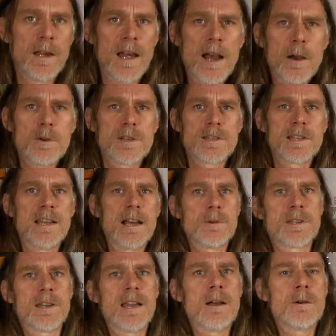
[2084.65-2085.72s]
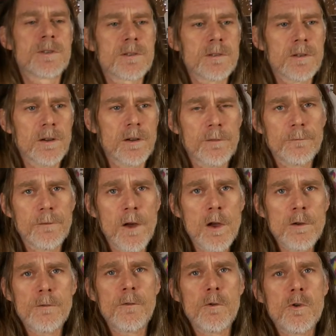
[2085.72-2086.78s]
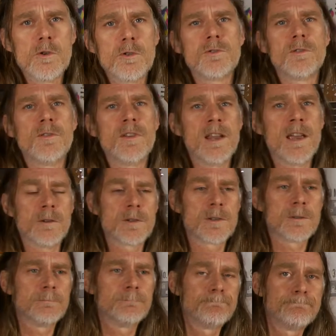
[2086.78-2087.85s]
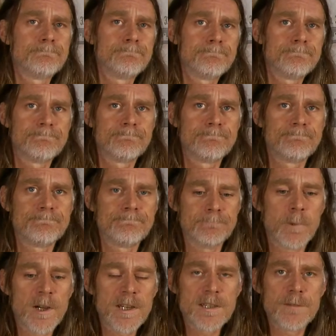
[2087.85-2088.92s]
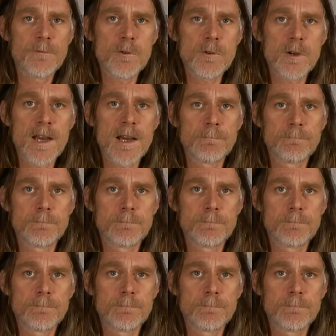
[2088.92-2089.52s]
Hours and hours and hours, over 400 videos waiting for you,